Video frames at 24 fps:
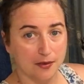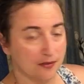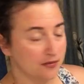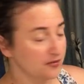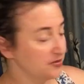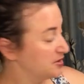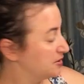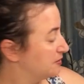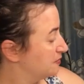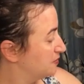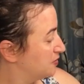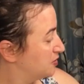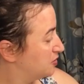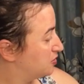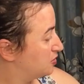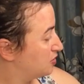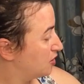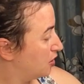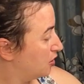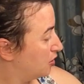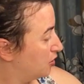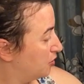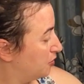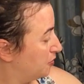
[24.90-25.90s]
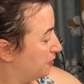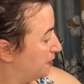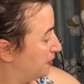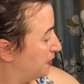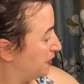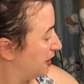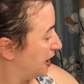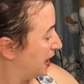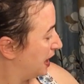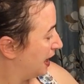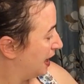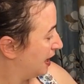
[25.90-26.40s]
some soap,
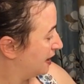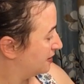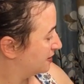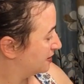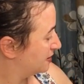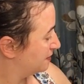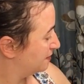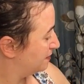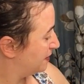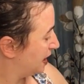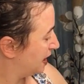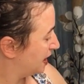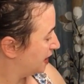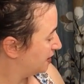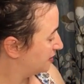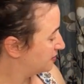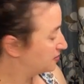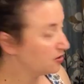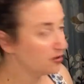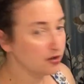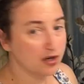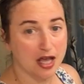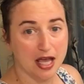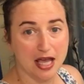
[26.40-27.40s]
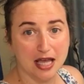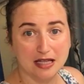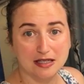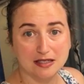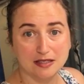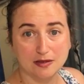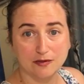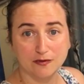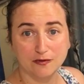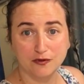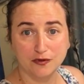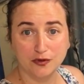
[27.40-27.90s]
and some baking soda, and
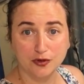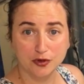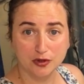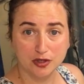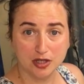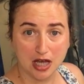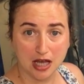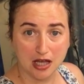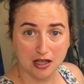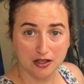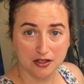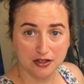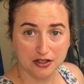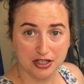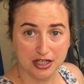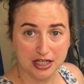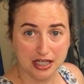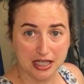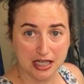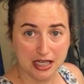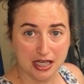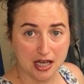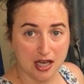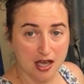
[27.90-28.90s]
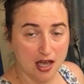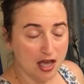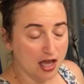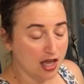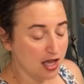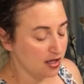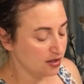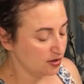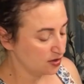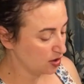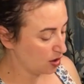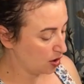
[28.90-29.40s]
some food coloring.
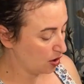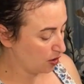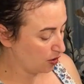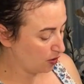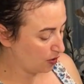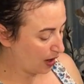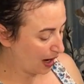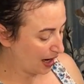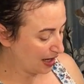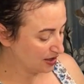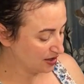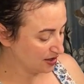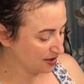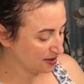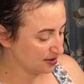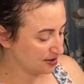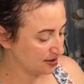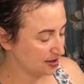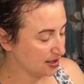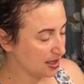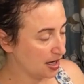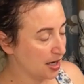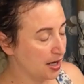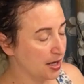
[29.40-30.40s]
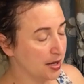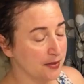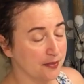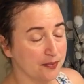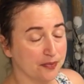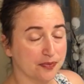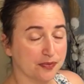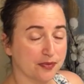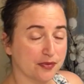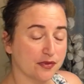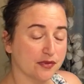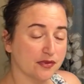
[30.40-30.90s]
So I just,
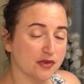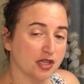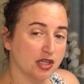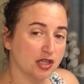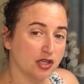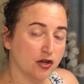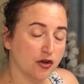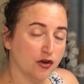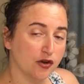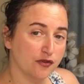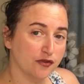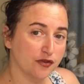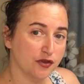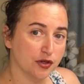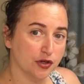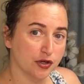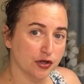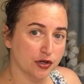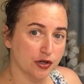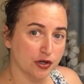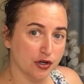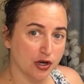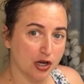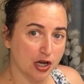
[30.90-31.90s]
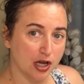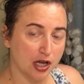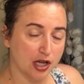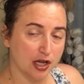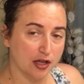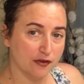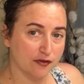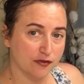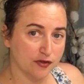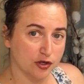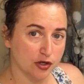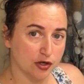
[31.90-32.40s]

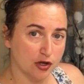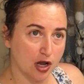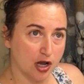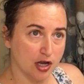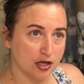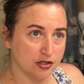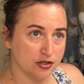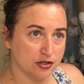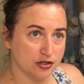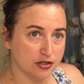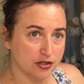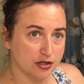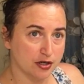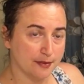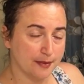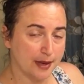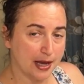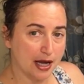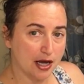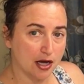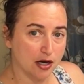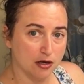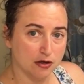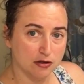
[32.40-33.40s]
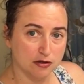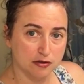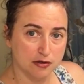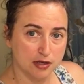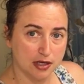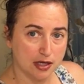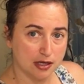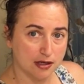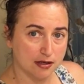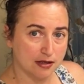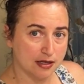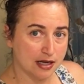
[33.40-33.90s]
if you're under about
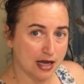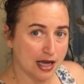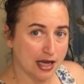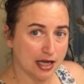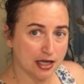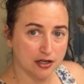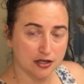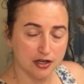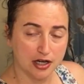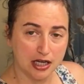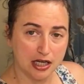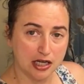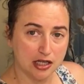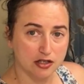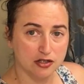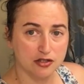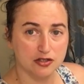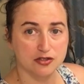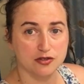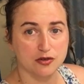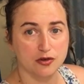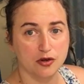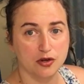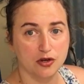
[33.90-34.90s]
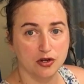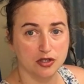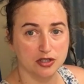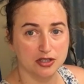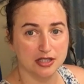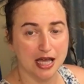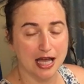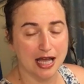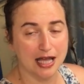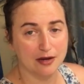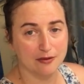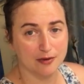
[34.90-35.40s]
9 or 8 years old,
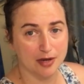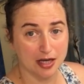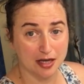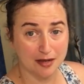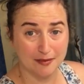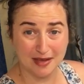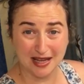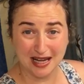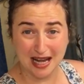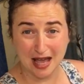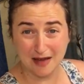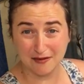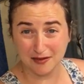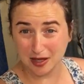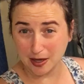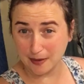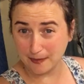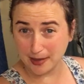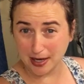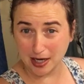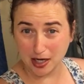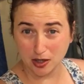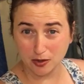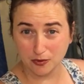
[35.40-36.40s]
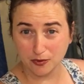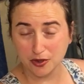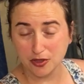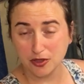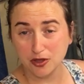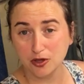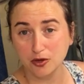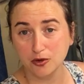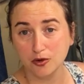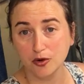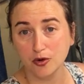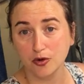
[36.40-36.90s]
I recommend having a parent with
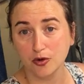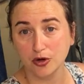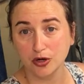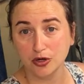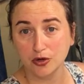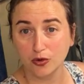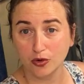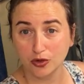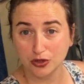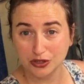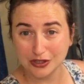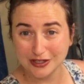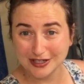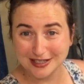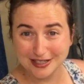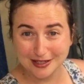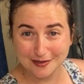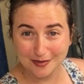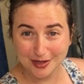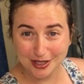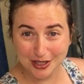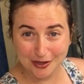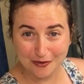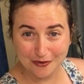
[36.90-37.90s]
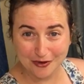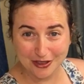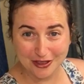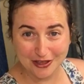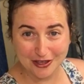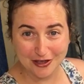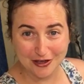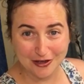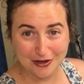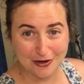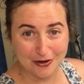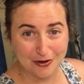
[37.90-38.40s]
you or an older sibling with
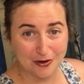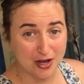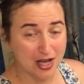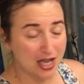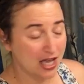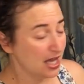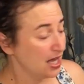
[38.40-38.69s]
you.